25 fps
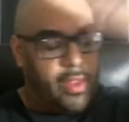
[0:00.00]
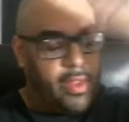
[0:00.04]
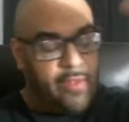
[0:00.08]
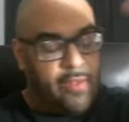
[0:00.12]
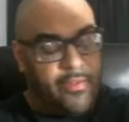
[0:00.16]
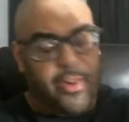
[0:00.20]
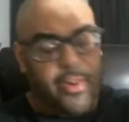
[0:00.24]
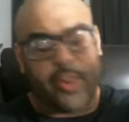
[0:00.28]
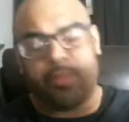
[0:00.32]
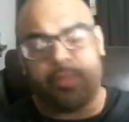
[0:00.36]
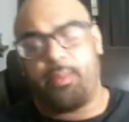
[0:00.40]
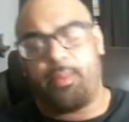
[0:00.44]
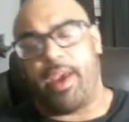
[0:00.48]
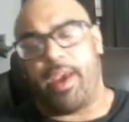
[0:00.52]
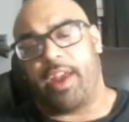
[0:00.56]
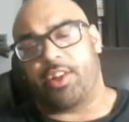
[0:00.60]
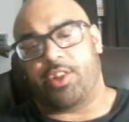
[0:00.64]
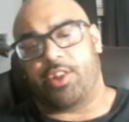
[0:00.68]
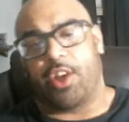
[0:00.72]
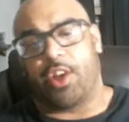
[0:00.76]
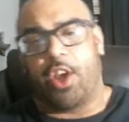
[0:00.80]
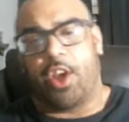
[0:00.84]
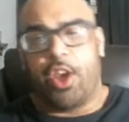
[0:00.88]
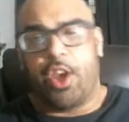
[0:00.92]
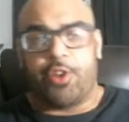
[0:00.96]
First match.
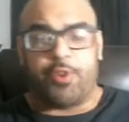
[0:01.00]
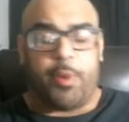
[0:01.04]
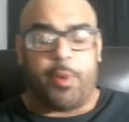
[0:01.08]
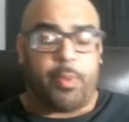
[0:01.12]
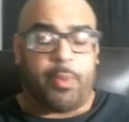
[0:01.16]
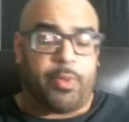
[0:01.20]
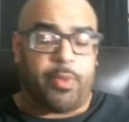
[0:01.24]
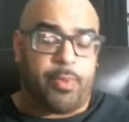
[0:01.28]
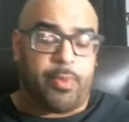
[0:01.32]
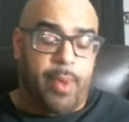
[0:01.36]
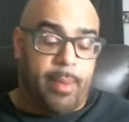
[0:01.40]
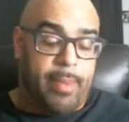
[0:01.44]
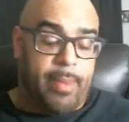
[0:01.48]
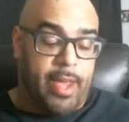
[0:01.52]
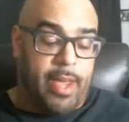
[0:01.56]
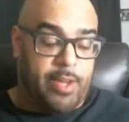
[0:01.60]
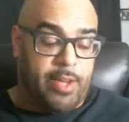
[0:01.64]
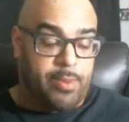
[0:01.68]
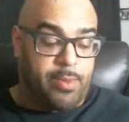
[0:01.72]
Triple threat match.